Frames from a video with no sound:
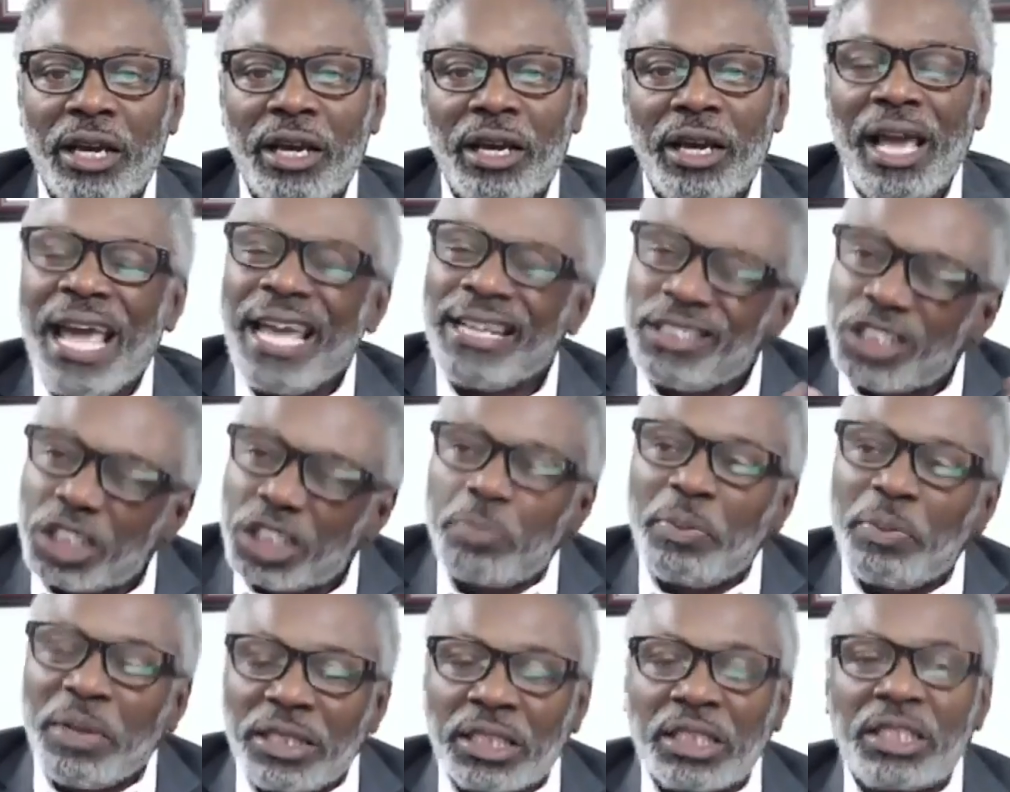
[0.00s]
and
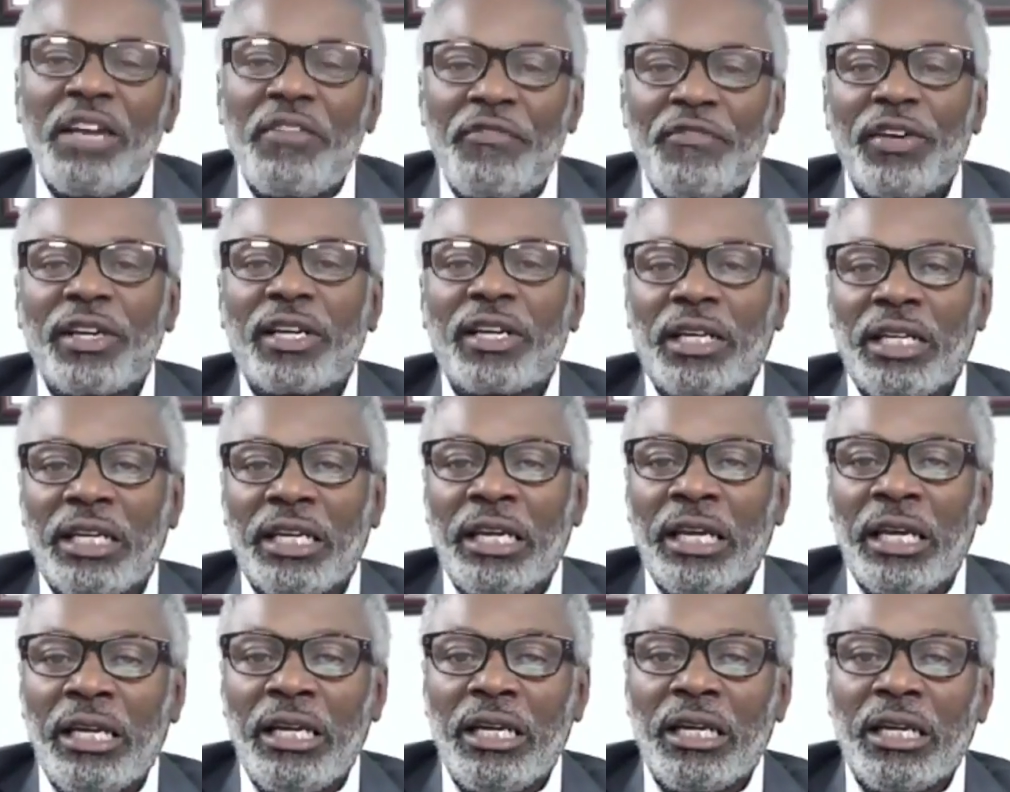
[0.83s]

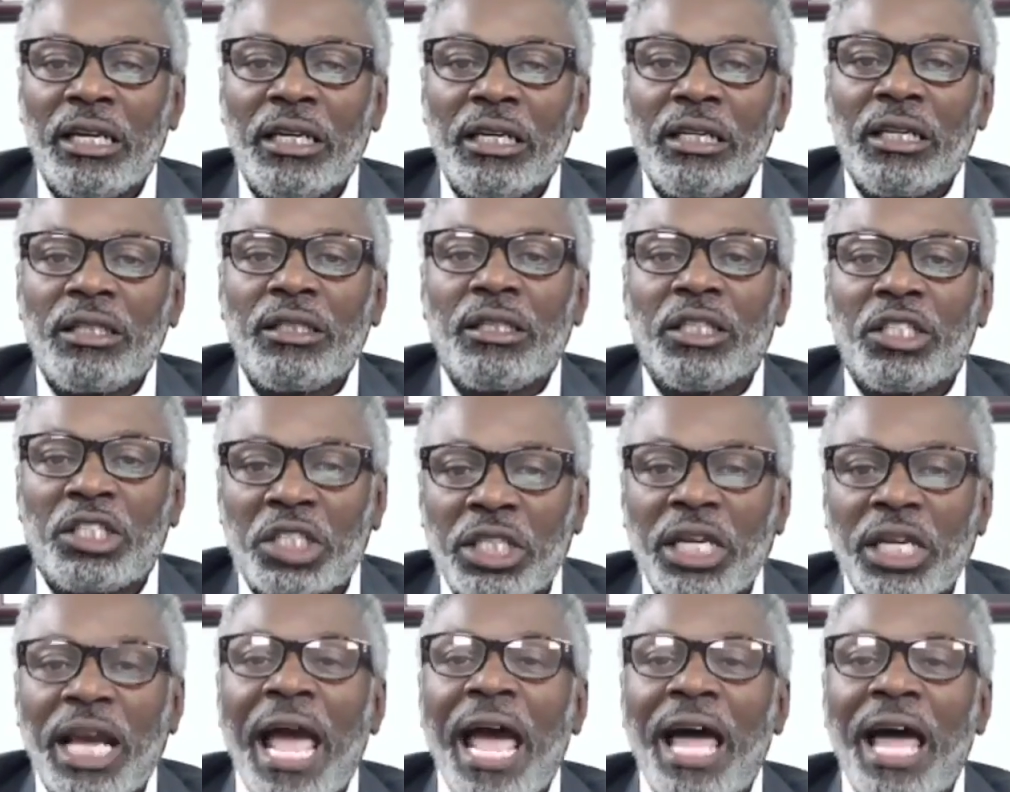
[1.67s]
specifically the
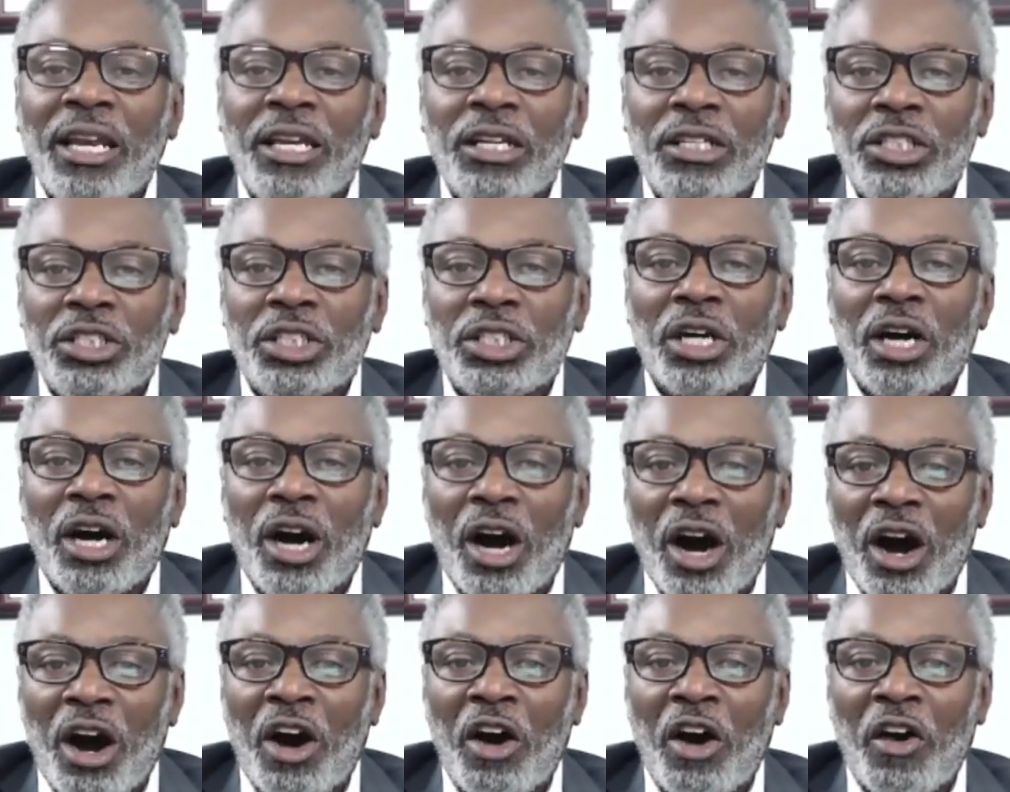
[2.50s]
challenge
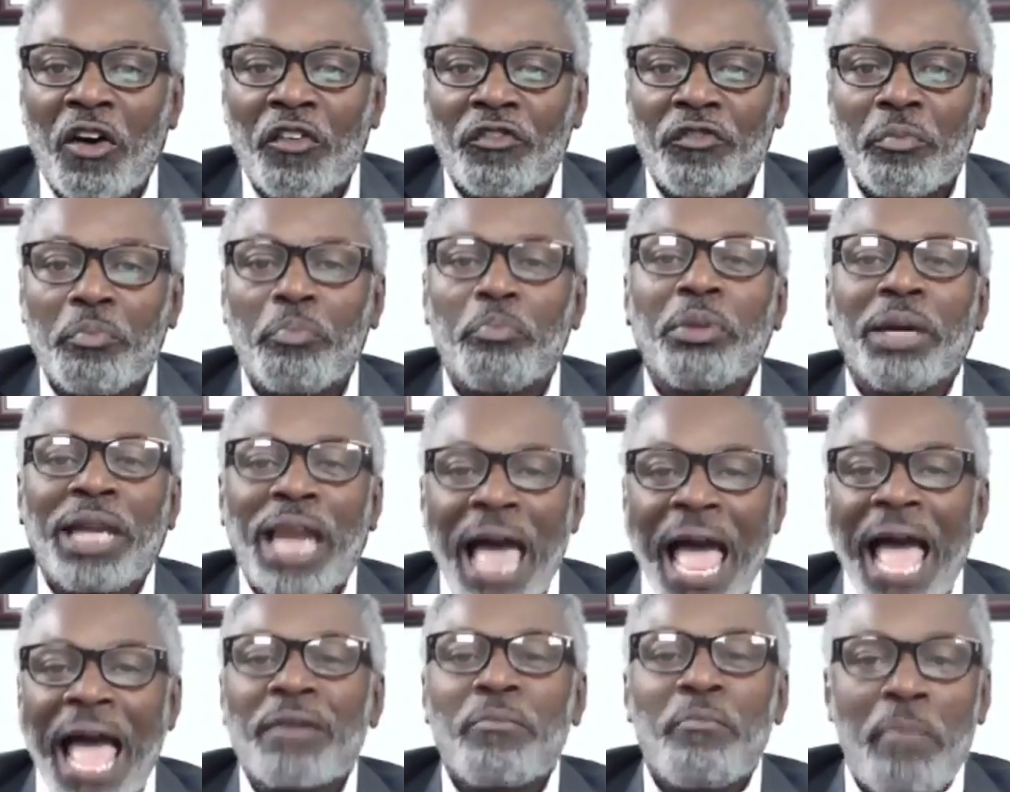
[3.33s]
of
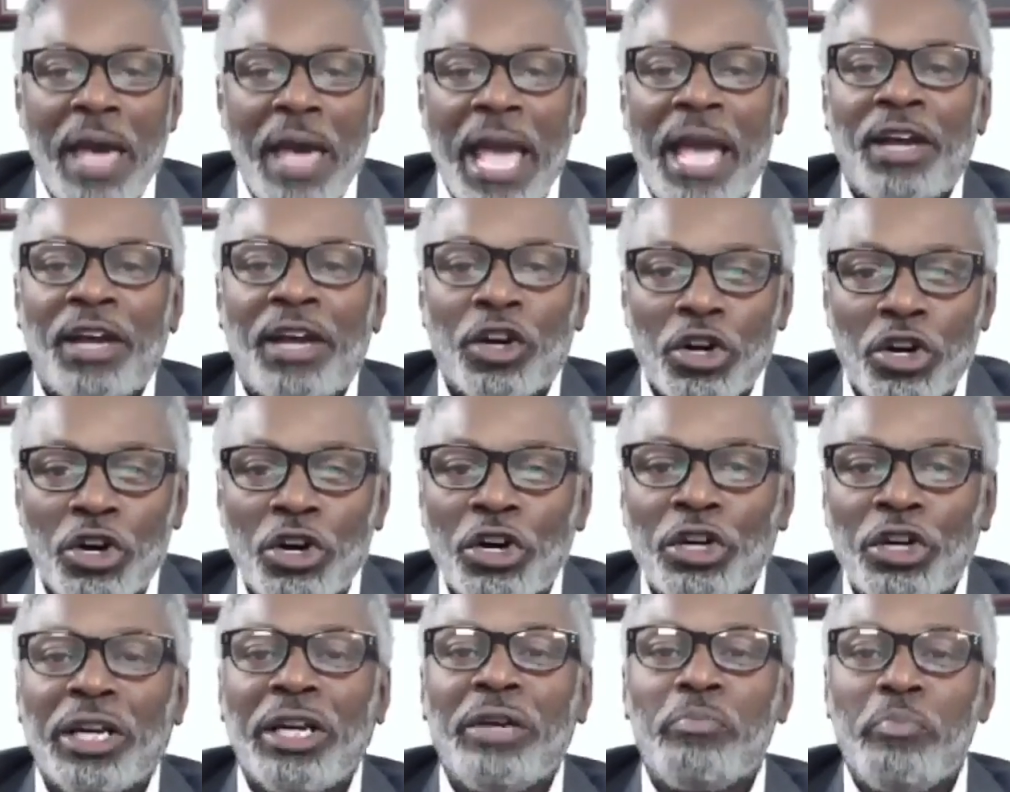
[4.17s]
Black
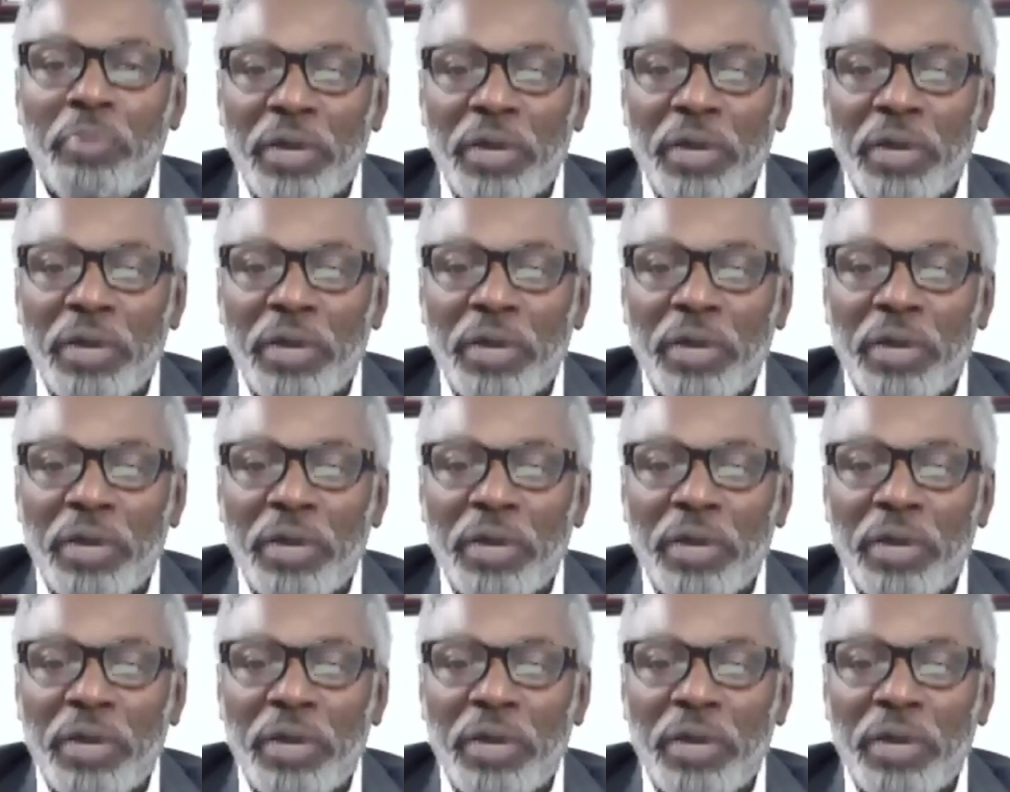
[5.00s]
manhood and